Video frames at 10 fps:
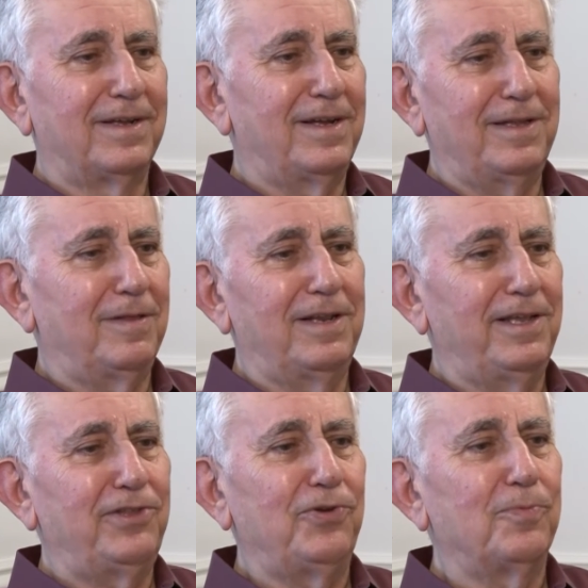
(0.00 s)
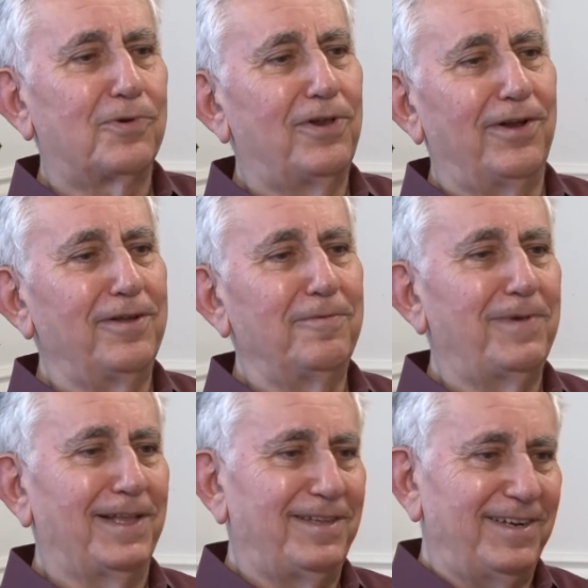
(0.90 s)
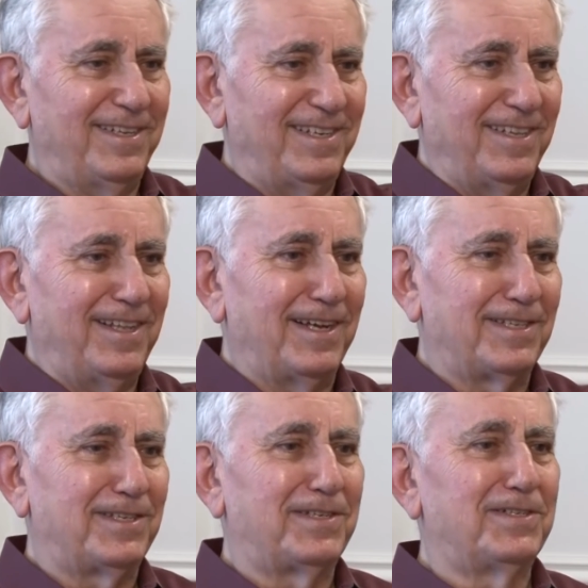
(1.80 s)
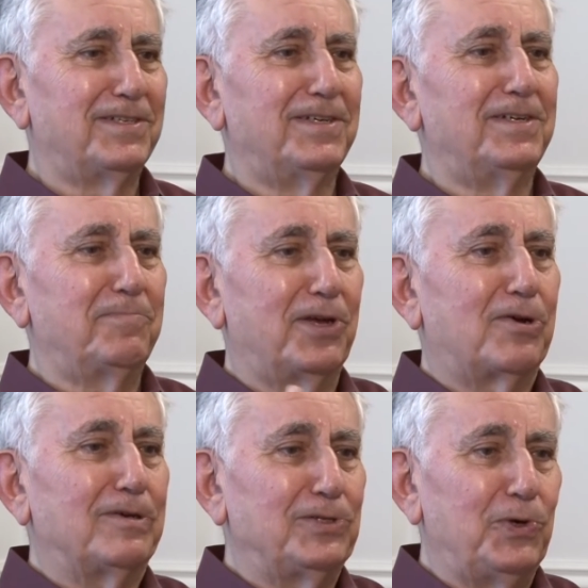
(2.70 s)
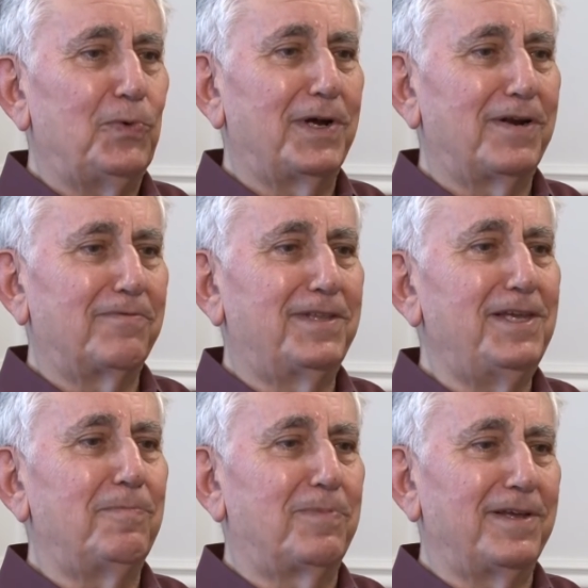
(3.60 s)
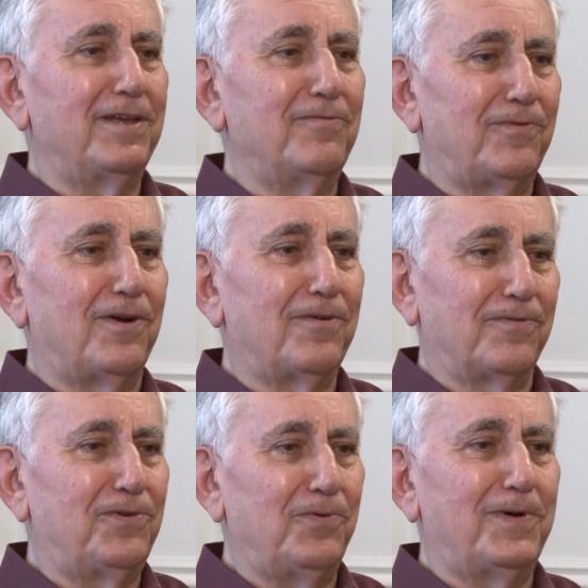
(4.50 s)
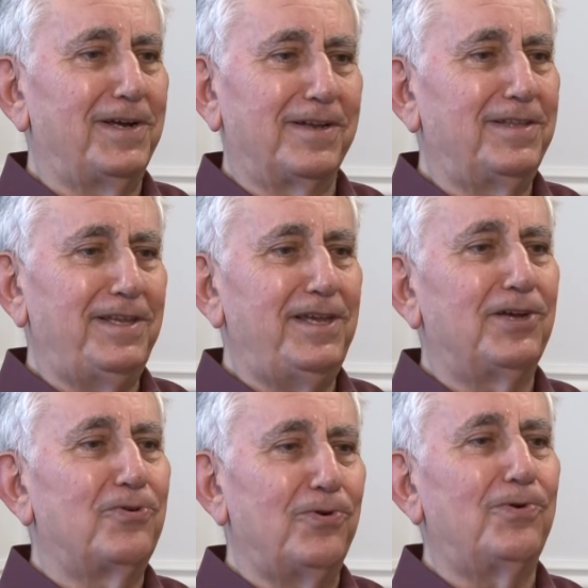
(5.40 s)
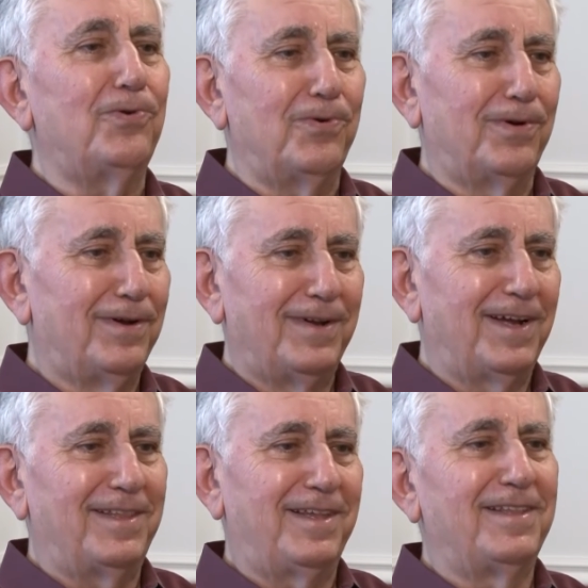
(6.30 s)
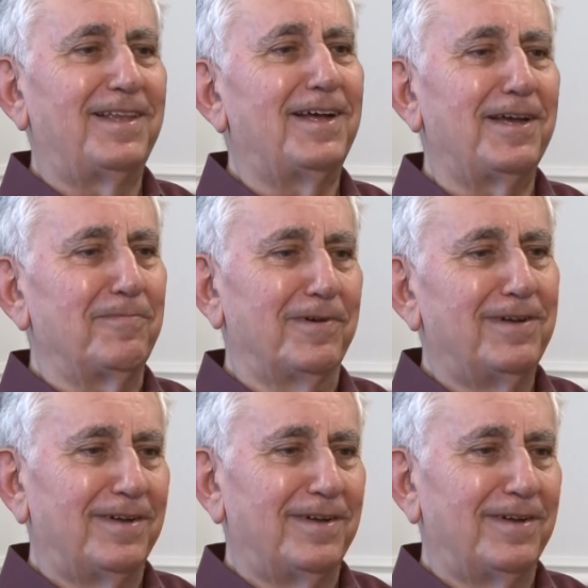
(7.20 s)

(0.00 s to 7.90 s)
and lithium chlorine batteries, and that's because you were deeply involved. You were the guru at the time